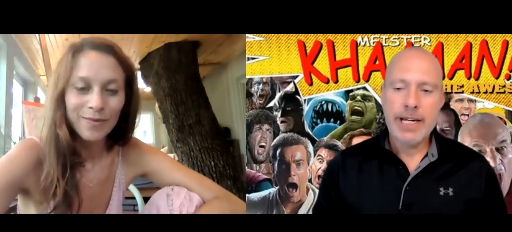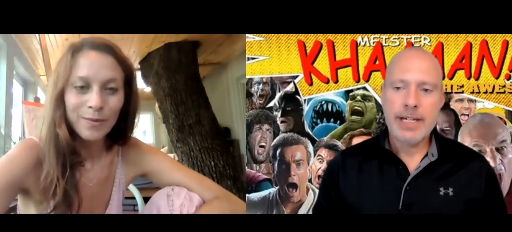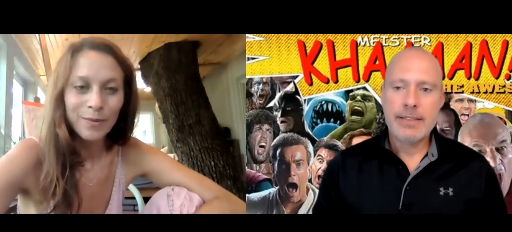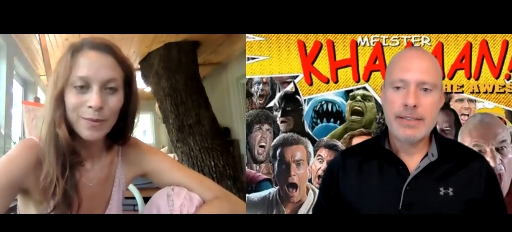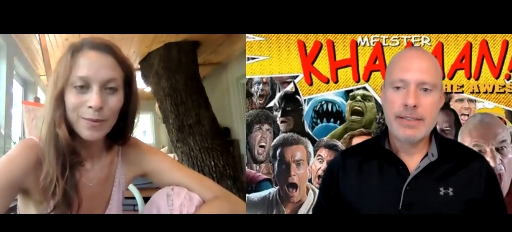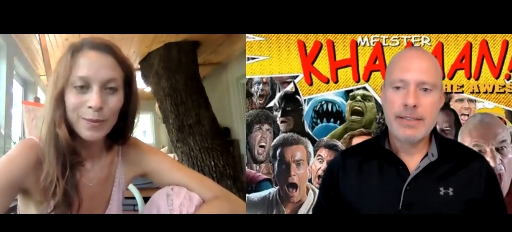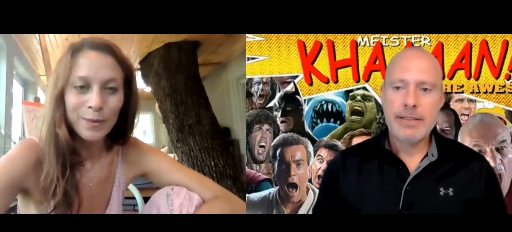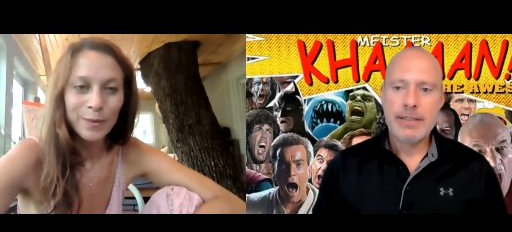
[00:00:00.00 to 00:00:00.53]

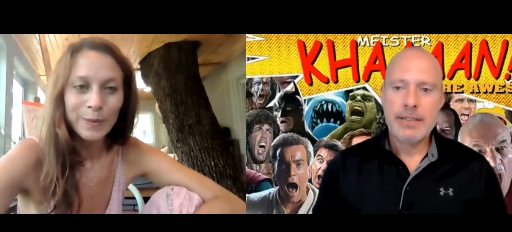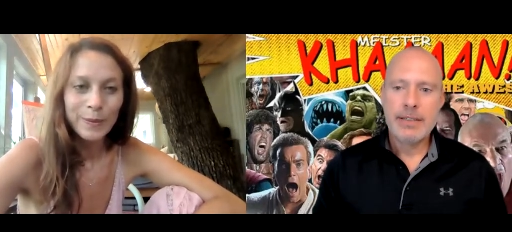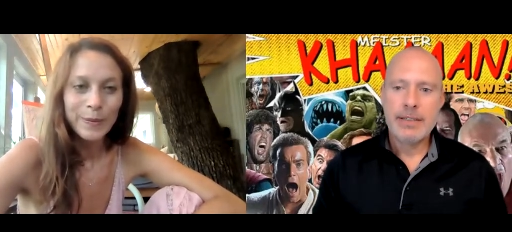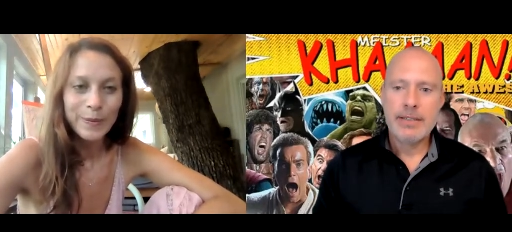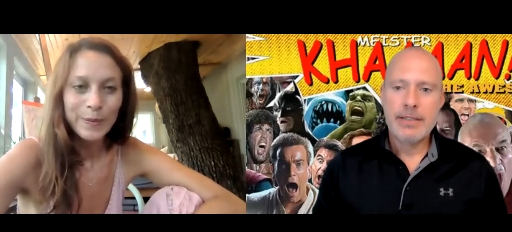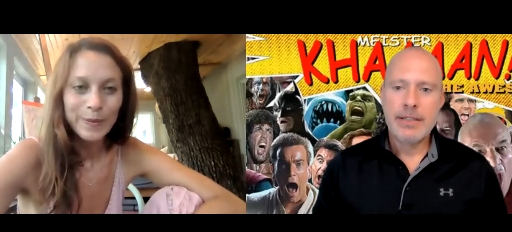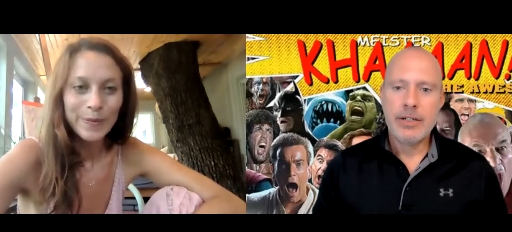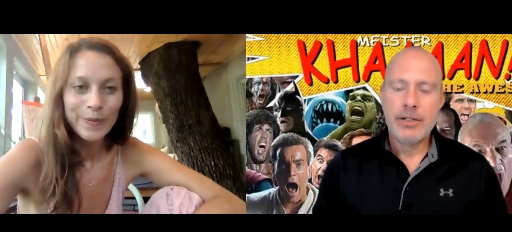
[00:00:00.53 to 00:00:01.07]
Speaker 1: guys.
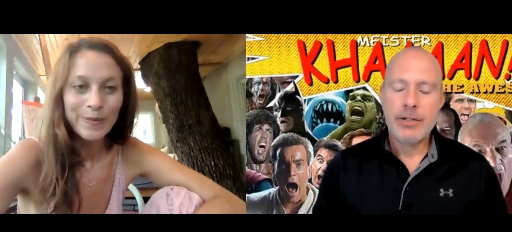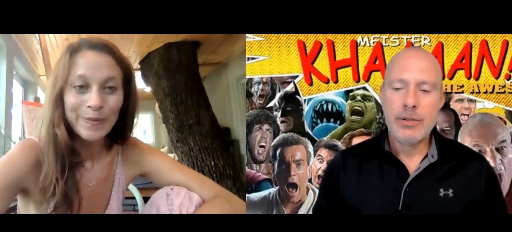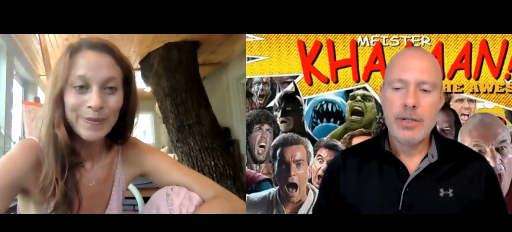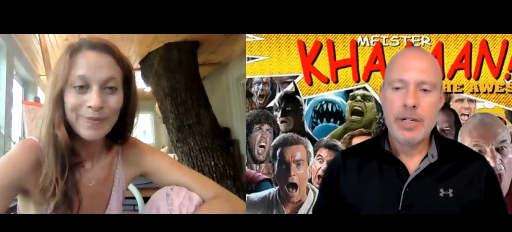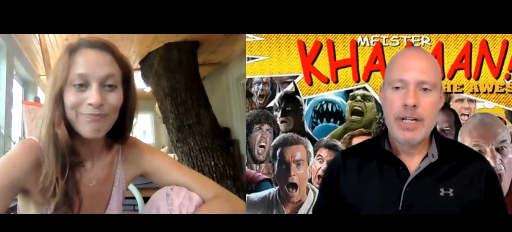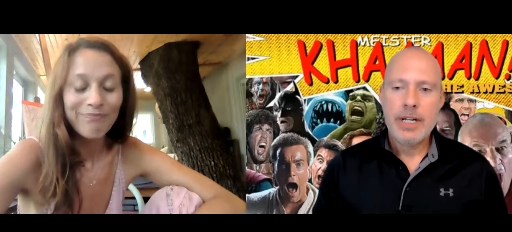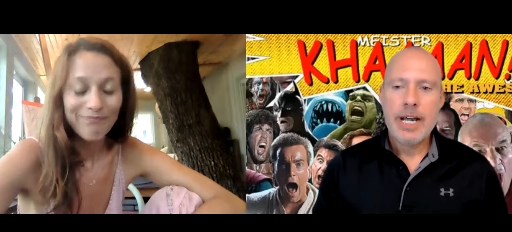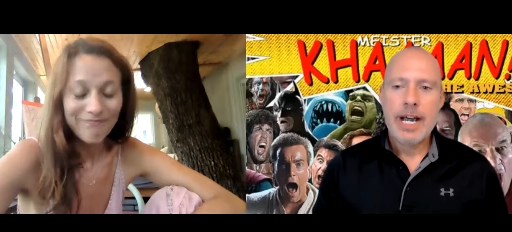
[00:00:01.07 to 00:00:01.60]

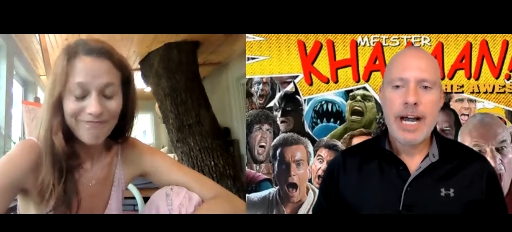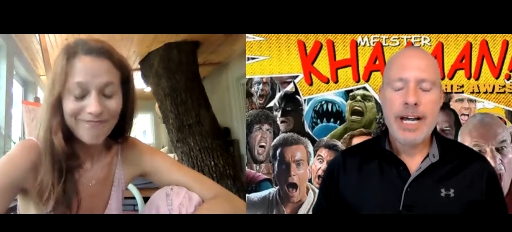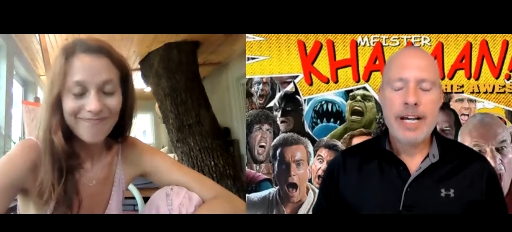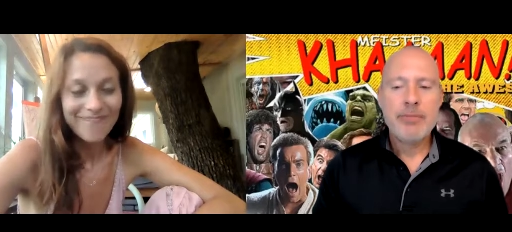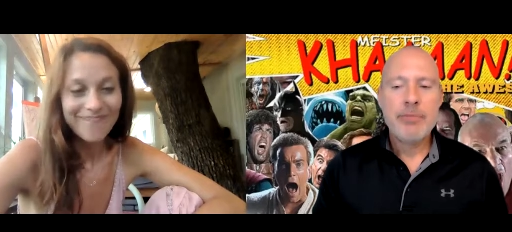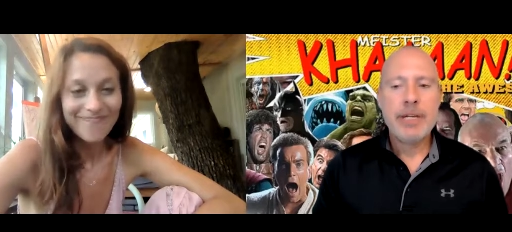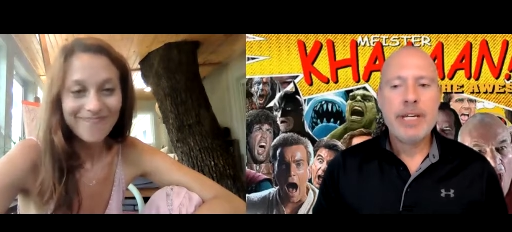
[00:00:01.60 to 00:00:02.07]
So I have